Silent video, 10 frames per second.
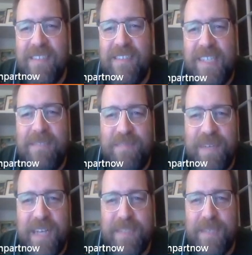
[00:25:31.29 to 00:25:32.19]
to
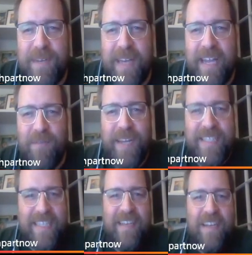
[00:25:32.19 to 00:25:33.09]
bring up someone like what
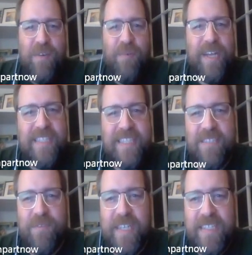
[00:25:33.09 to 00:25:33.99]
is
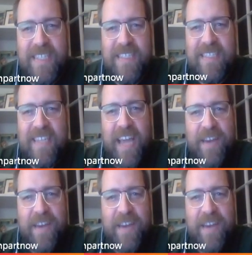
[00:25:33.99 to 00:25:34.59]
this kind of